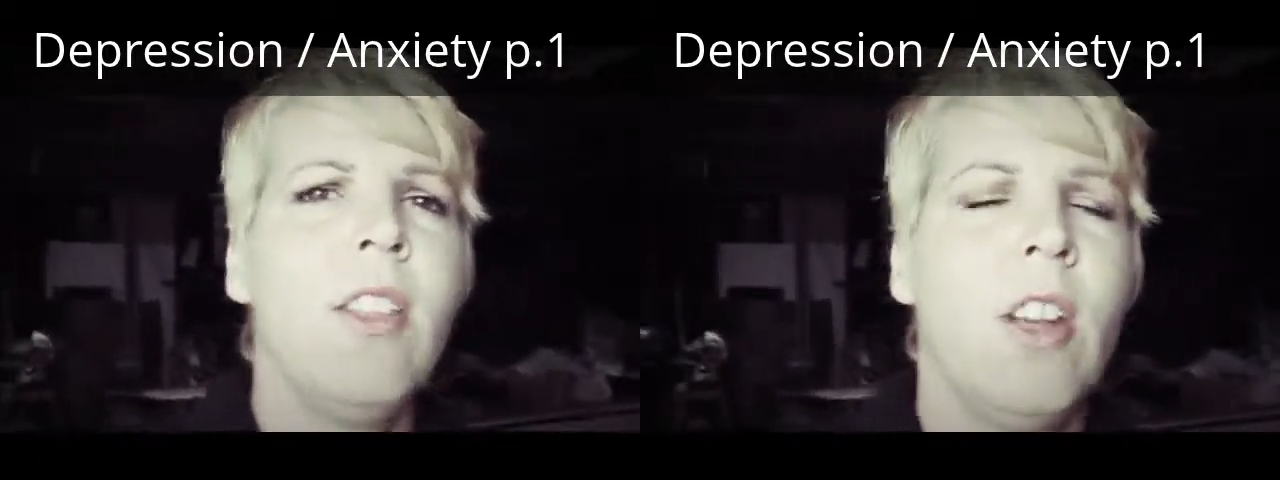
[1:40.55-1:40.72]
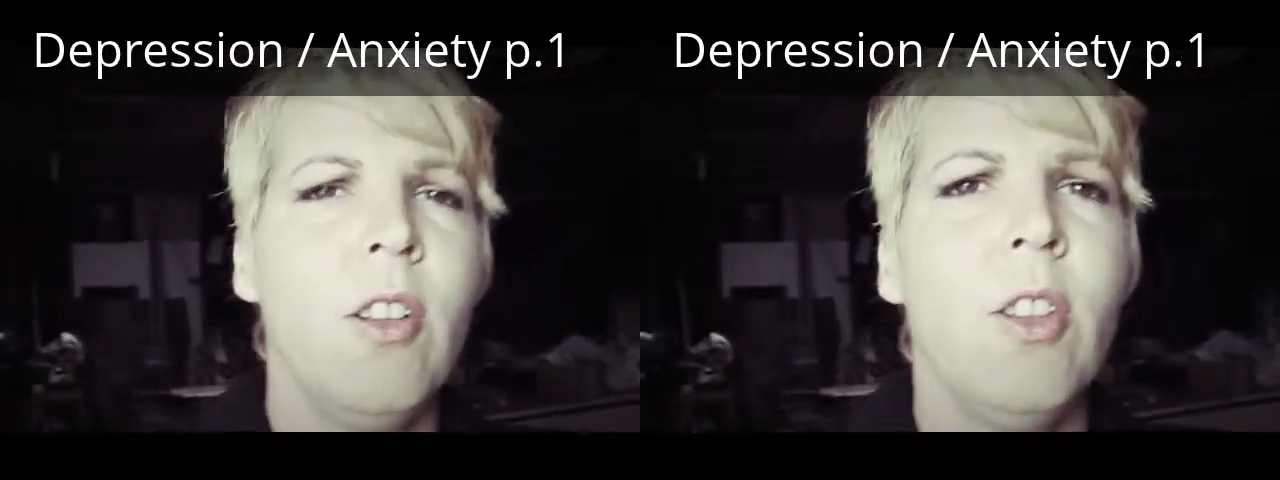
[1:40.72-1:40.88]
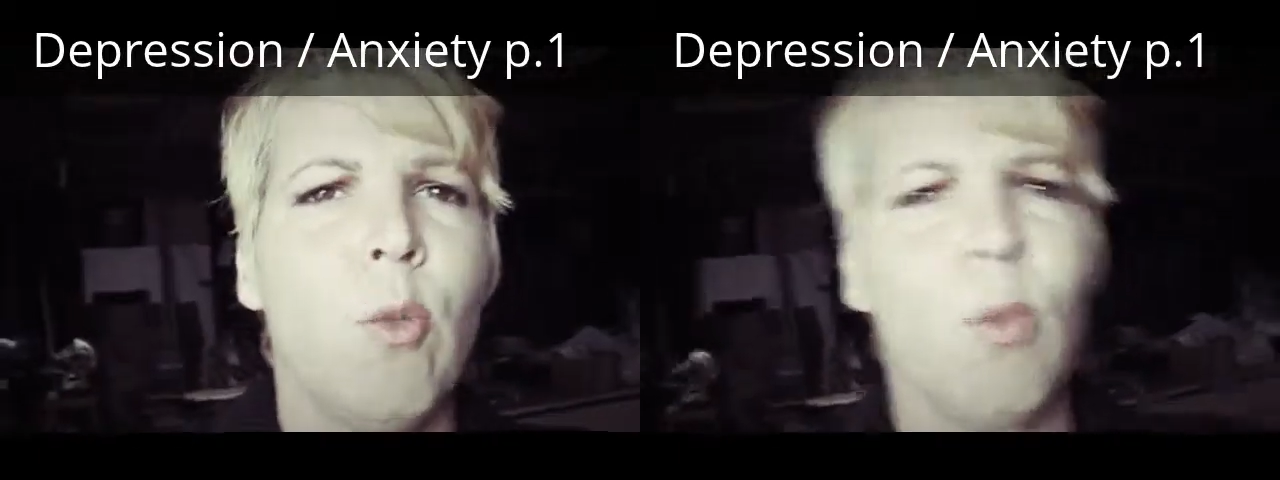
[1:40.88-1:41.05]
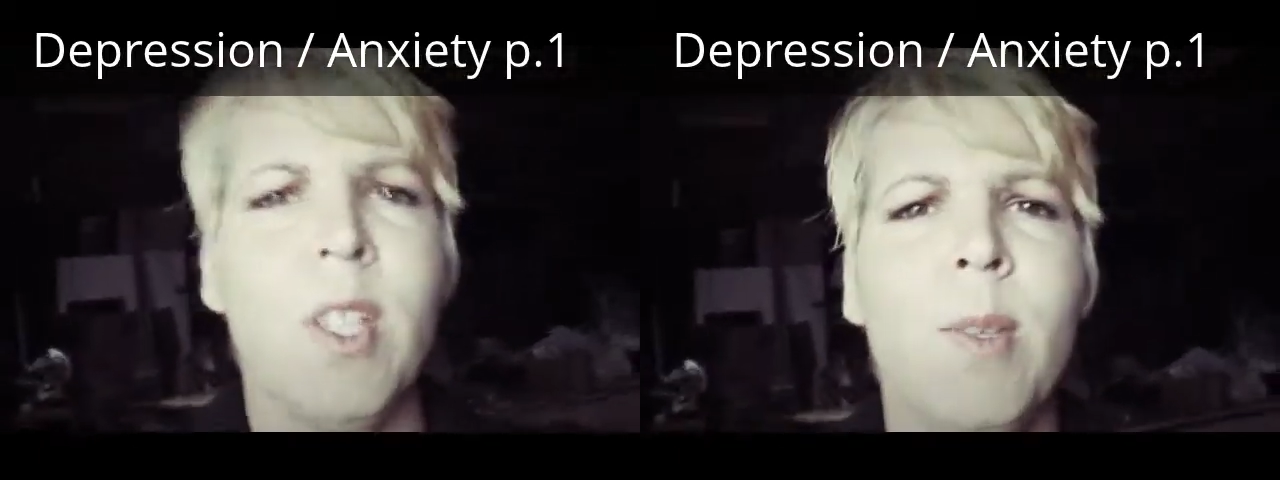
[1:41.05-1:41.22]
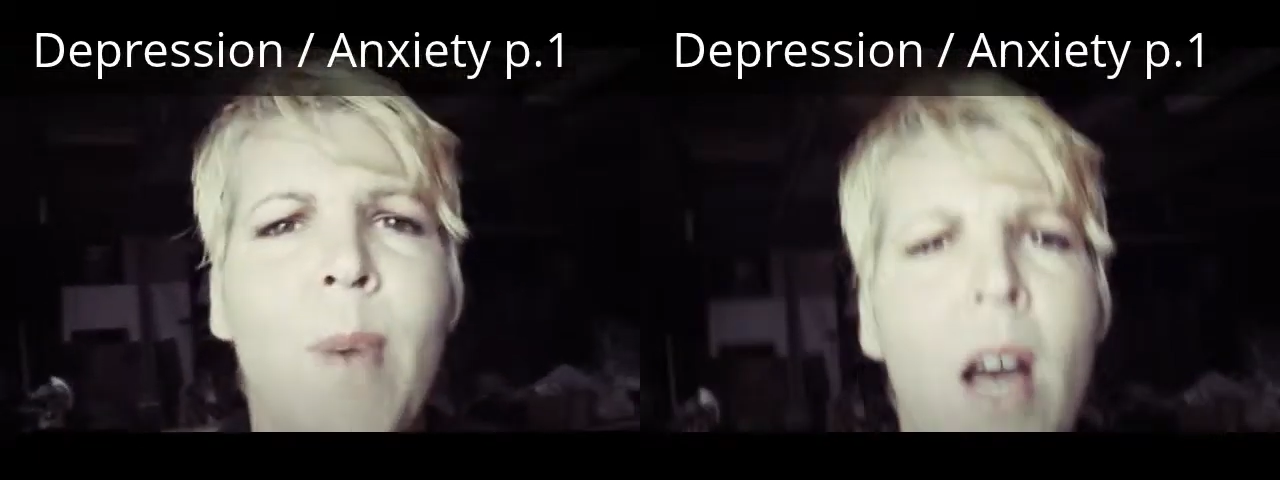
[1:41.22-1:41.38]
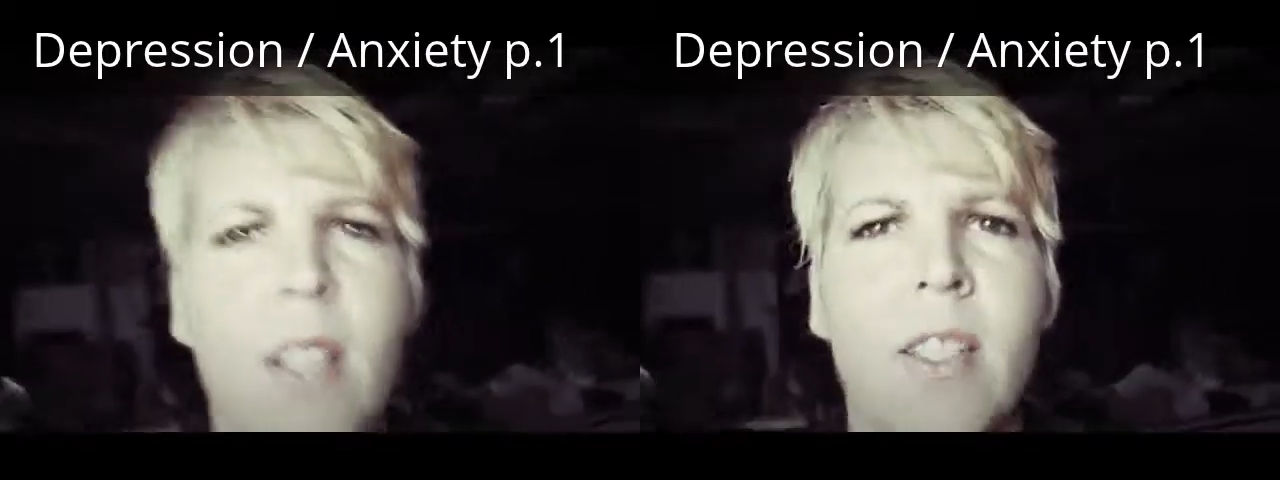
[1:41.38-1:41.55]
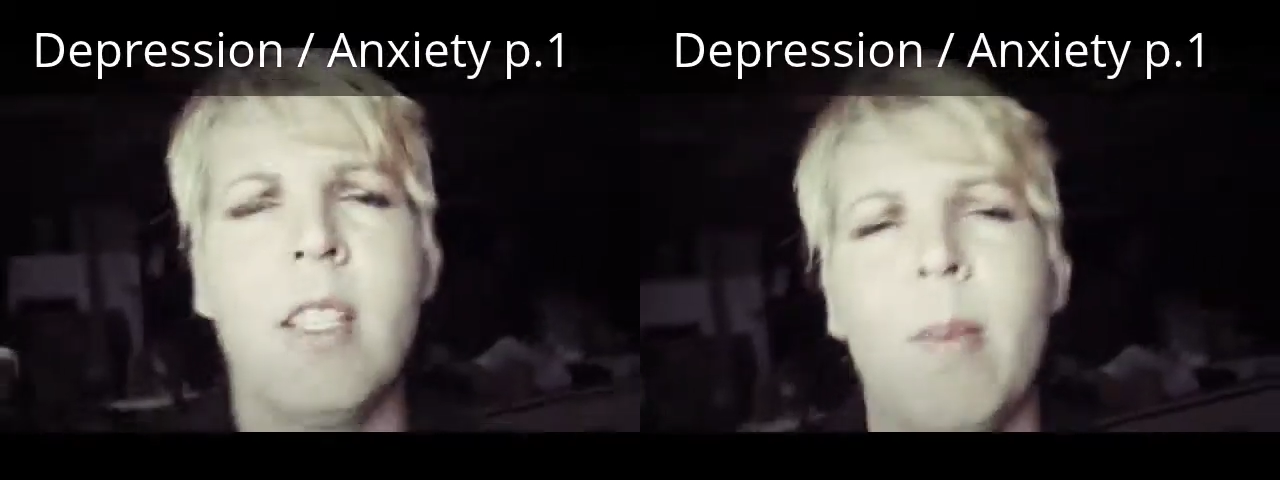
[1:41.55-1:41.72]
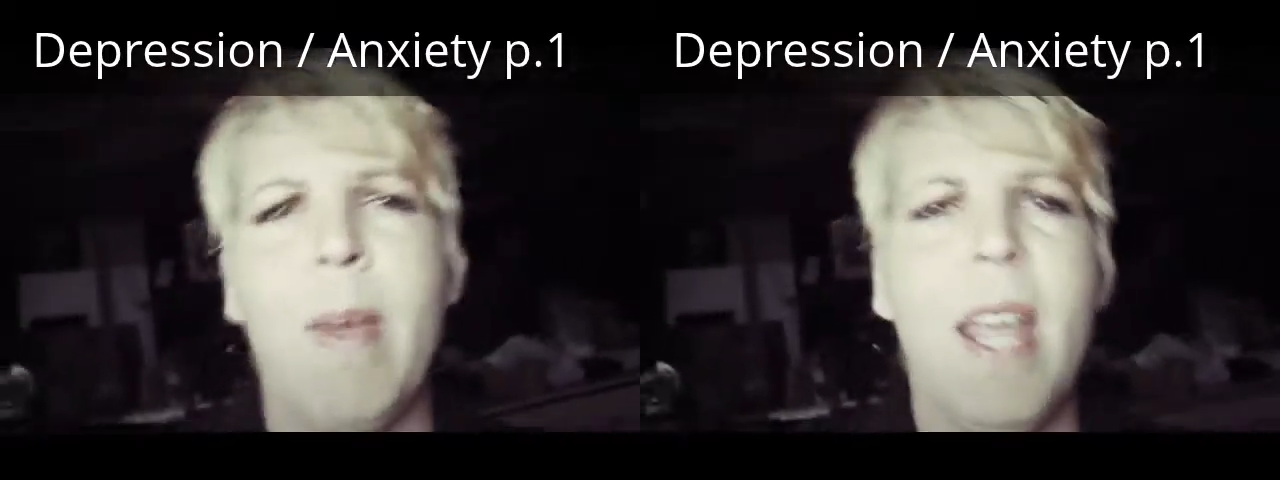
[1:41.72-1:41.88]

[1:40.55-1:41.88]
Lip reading: They're the response, the